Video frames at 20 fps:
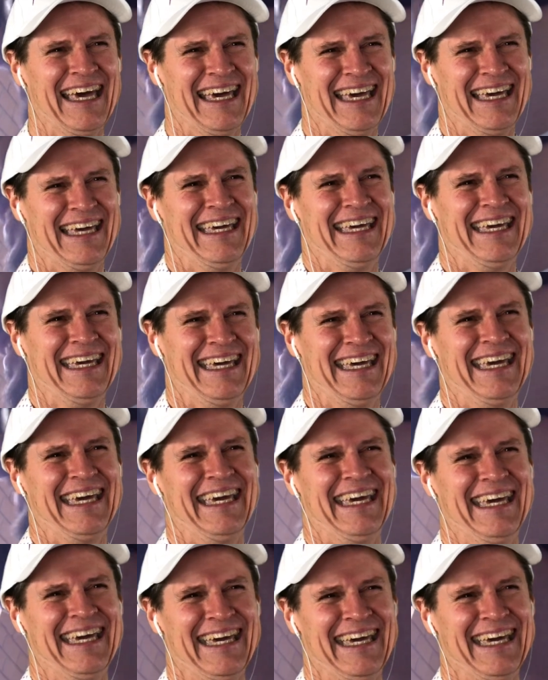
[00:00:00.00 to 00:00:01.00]
this.
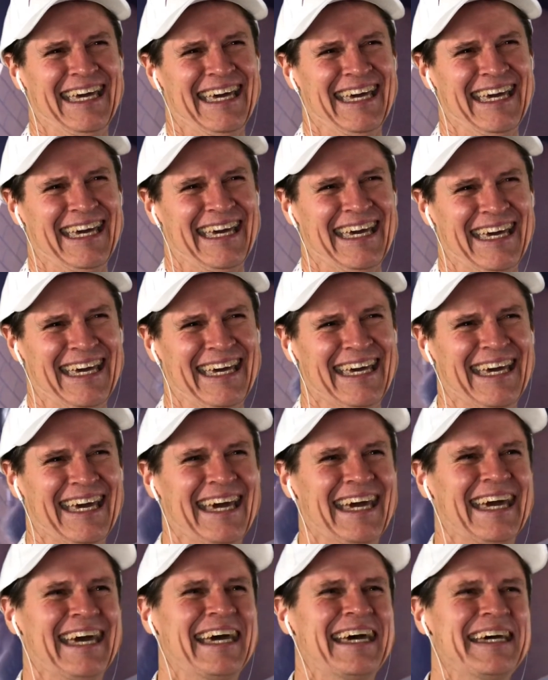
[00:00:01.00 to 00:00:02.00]

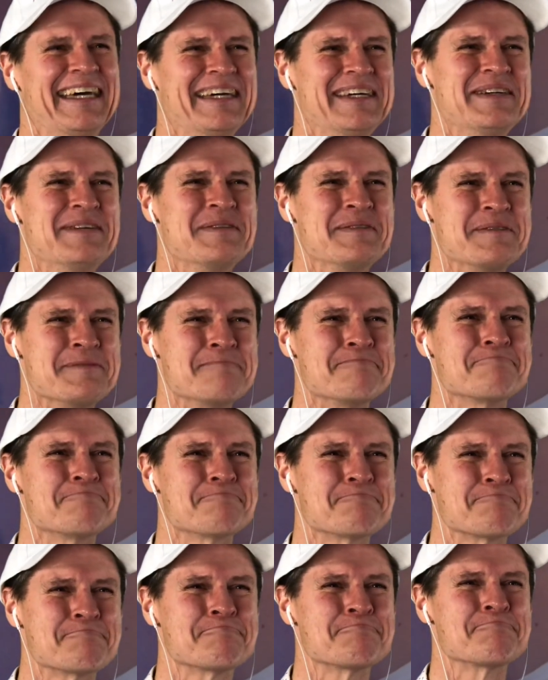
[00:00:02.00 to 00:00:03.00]
Check out what the
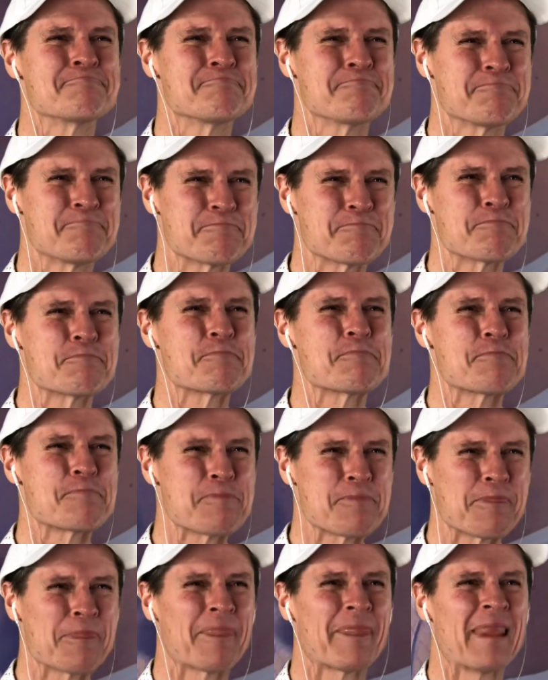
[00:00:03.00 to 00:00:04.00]
bin does, Rich.